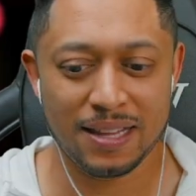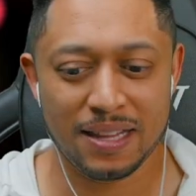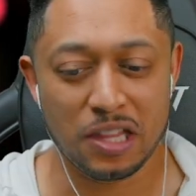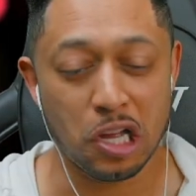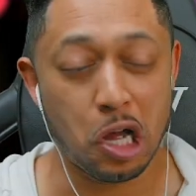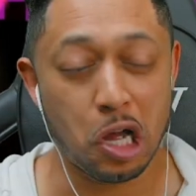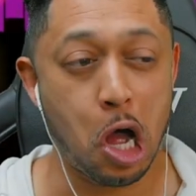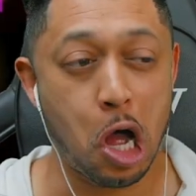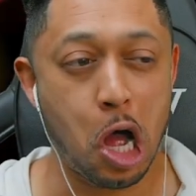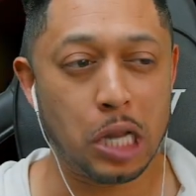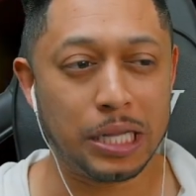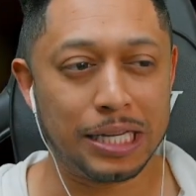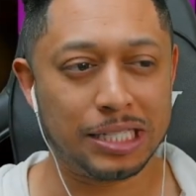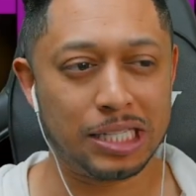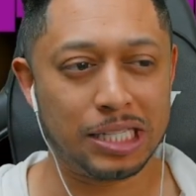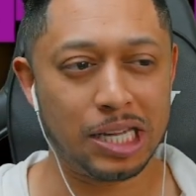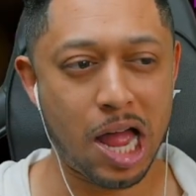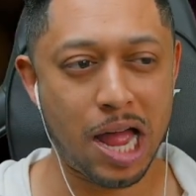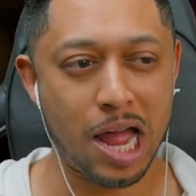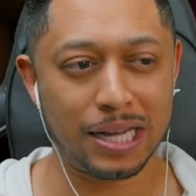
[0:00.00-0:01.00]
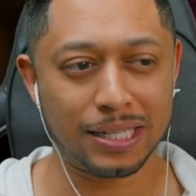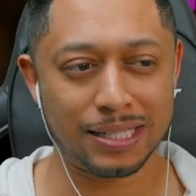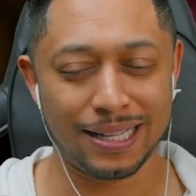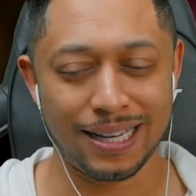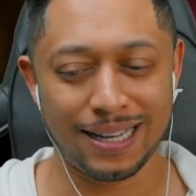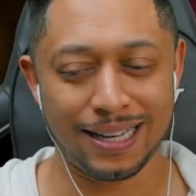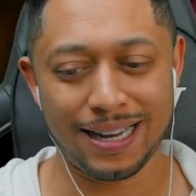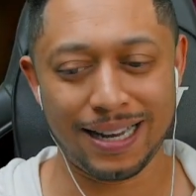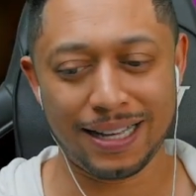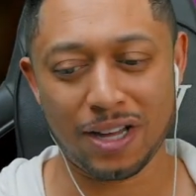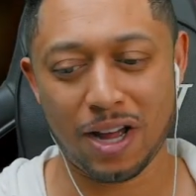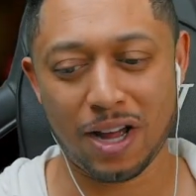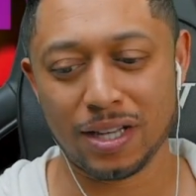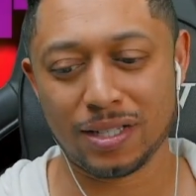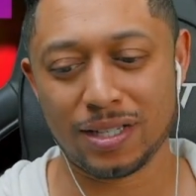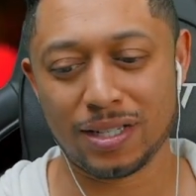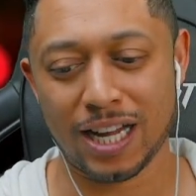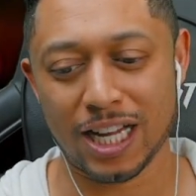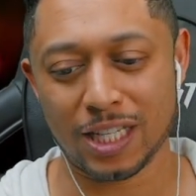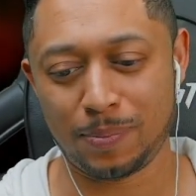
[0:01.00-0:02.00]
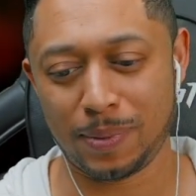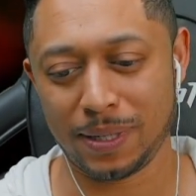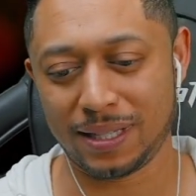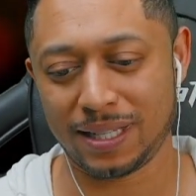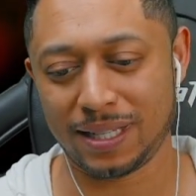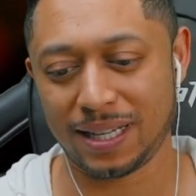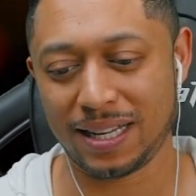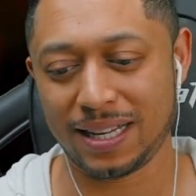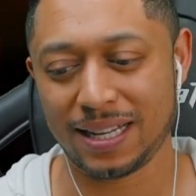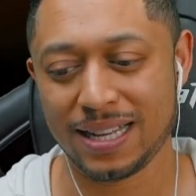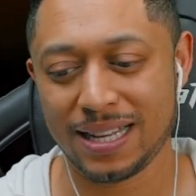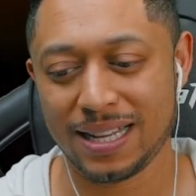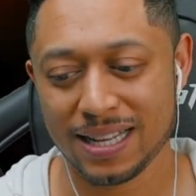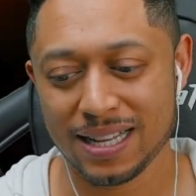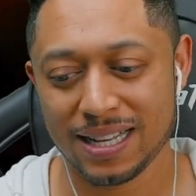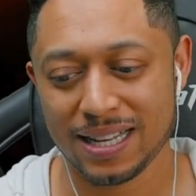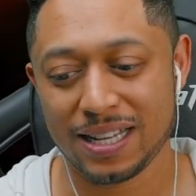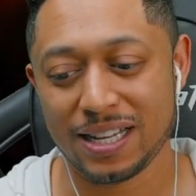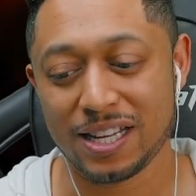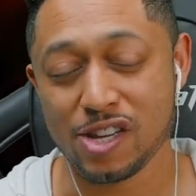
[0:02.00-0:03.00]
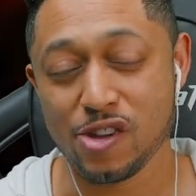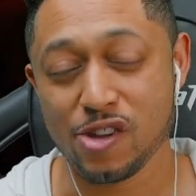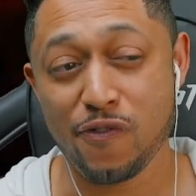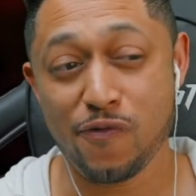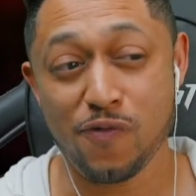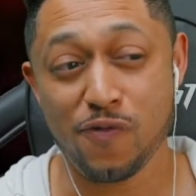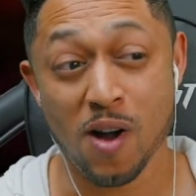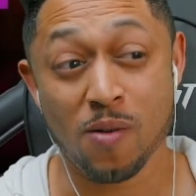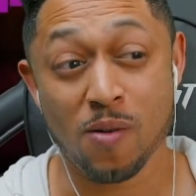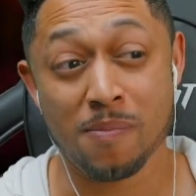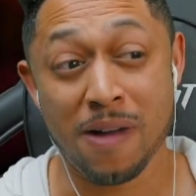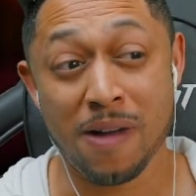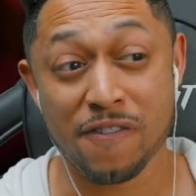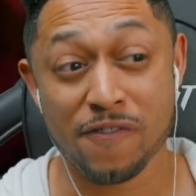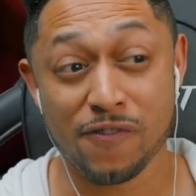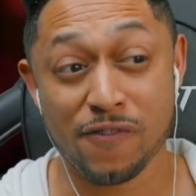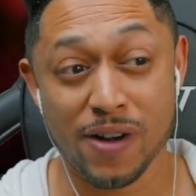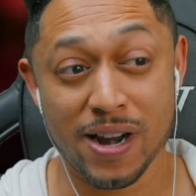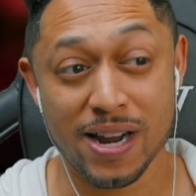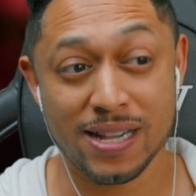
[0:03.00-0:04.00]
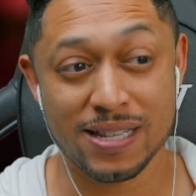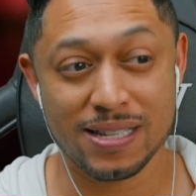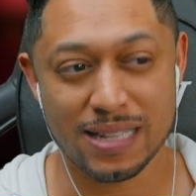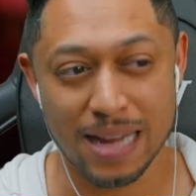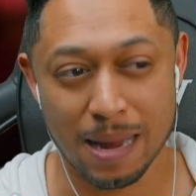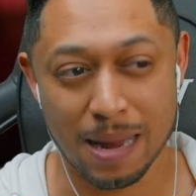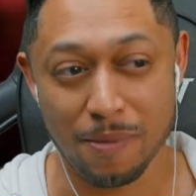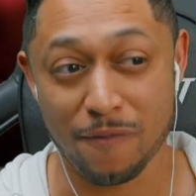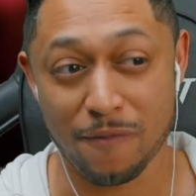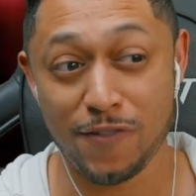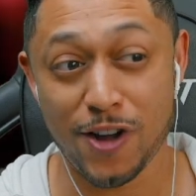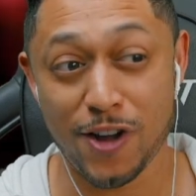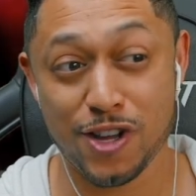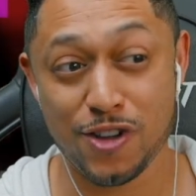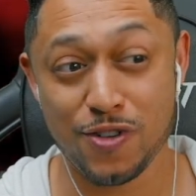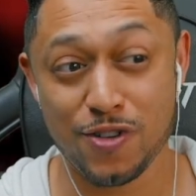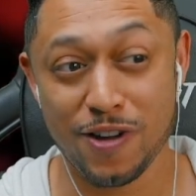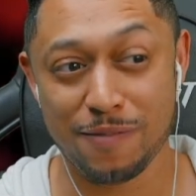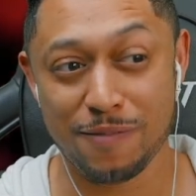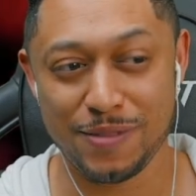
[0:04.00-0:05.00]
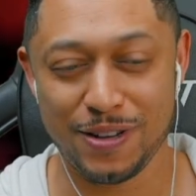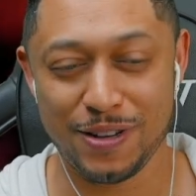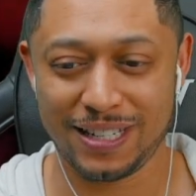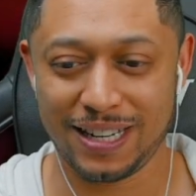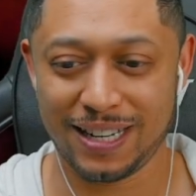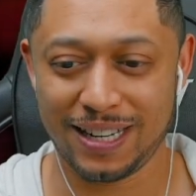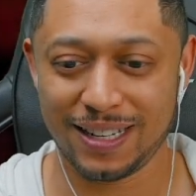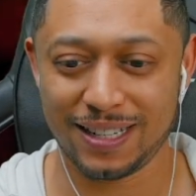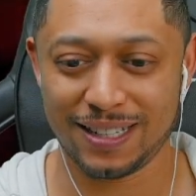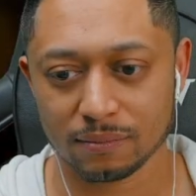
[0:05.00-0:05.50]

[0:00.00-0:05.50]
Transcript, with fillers: The all is lost, the not the all is lost, but the you fuck with my friends, I'ma fuck you up music.